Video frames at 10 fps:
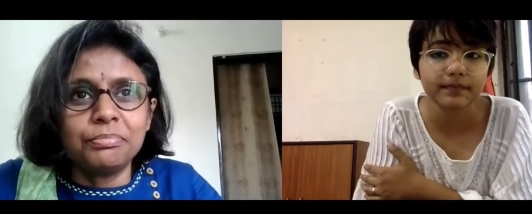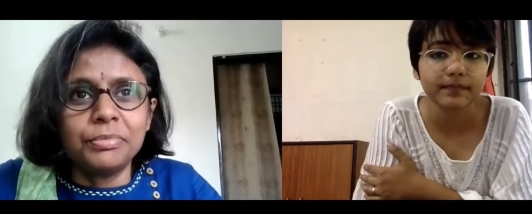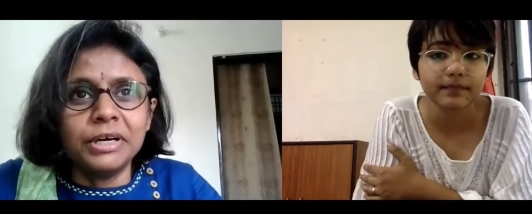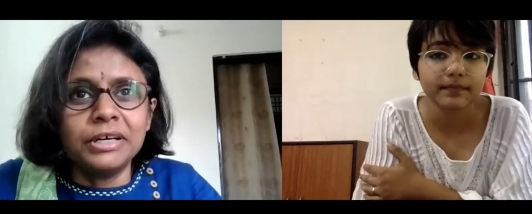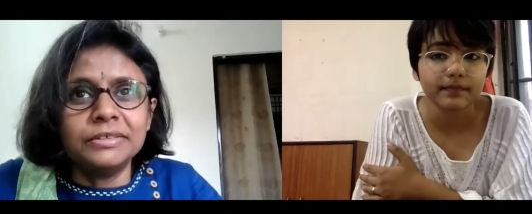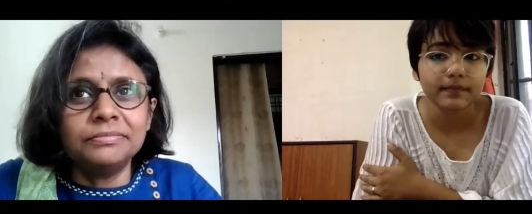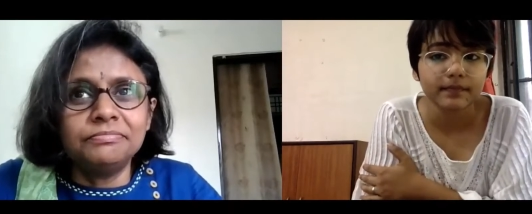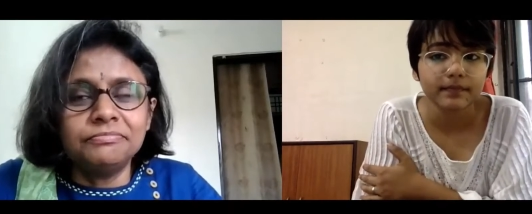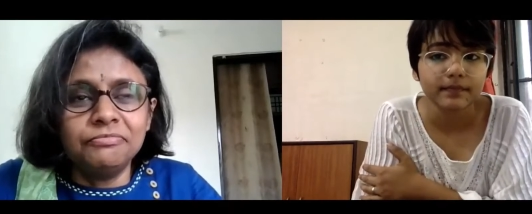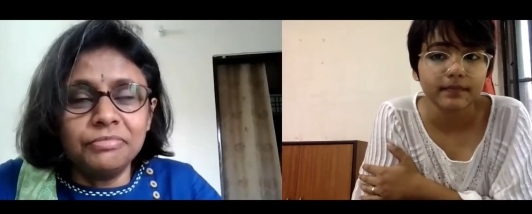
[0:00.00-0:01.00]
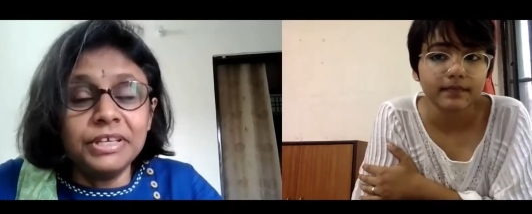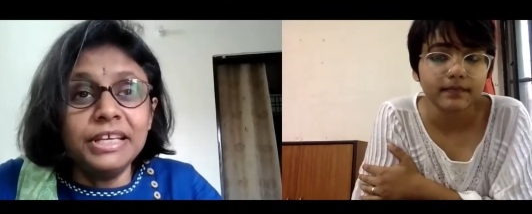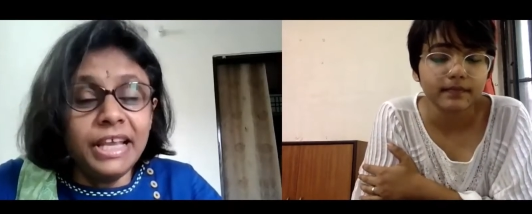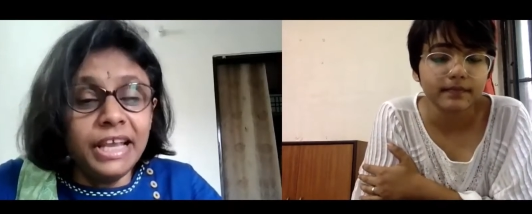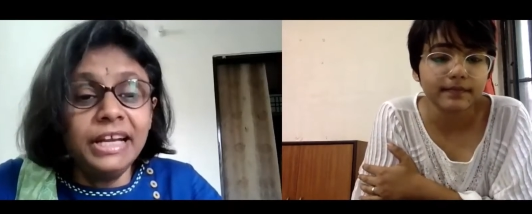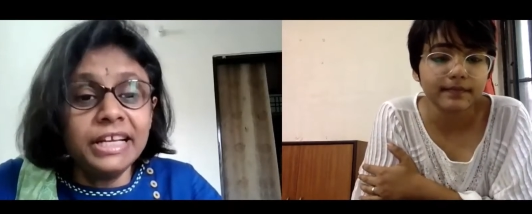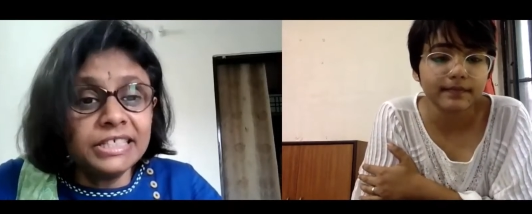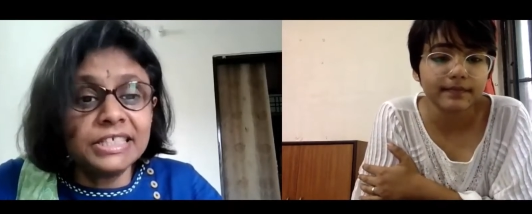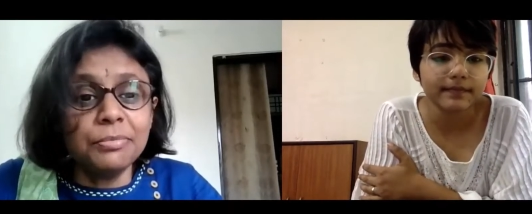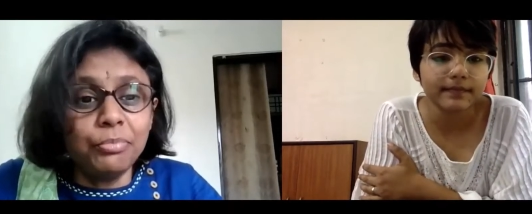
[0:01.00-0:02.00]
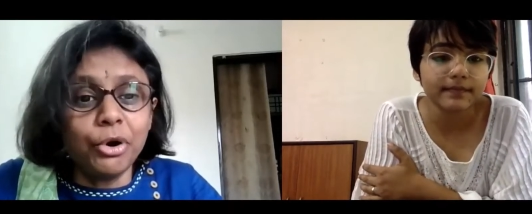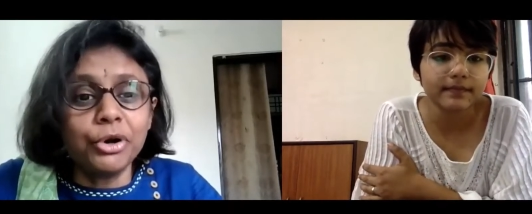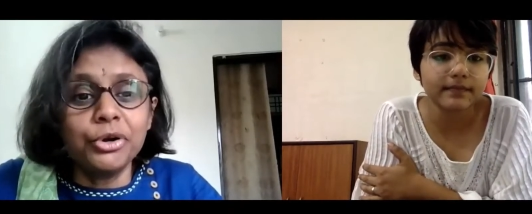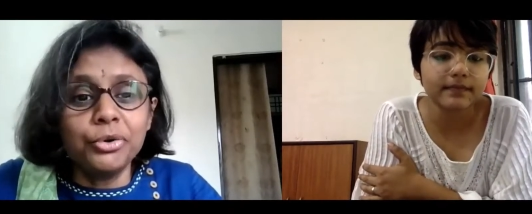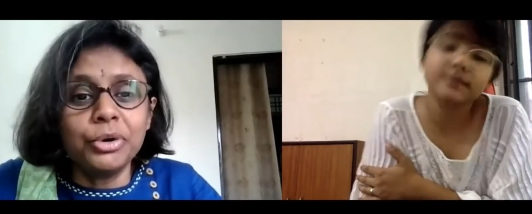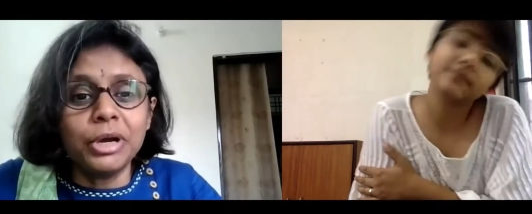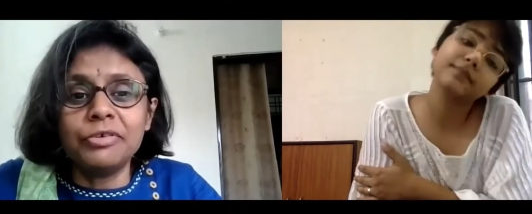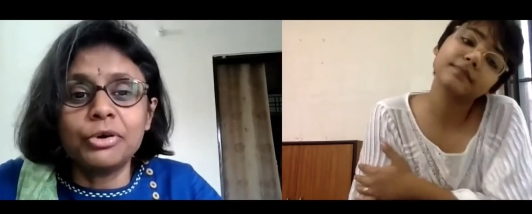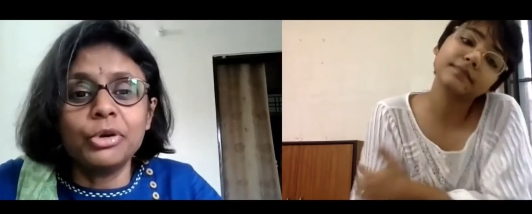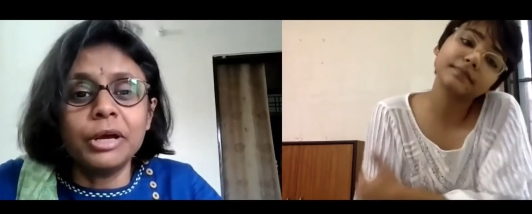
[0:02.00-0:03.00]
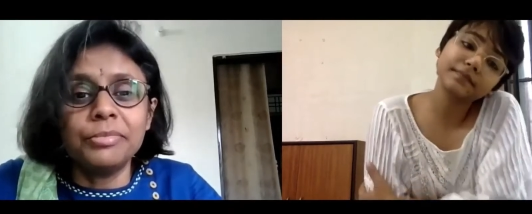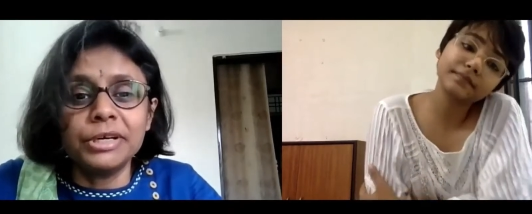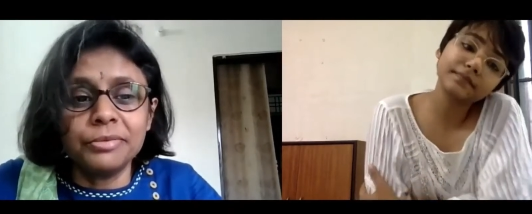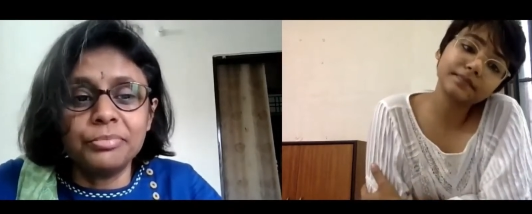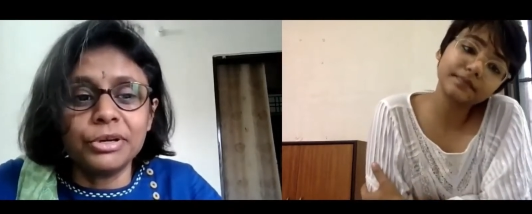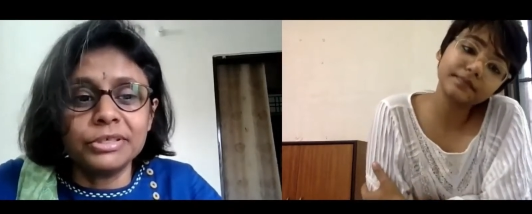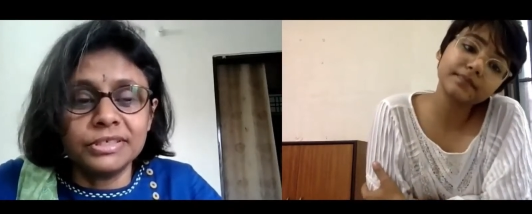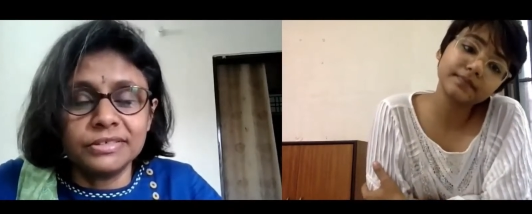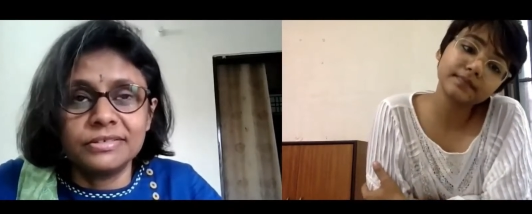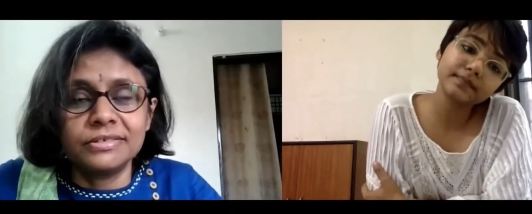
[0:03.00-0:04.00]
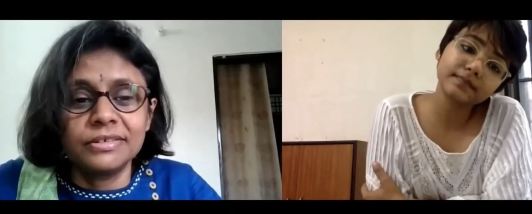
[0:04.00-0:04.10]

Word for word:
Speaker 1: Uh, it is important to have a collaborative process.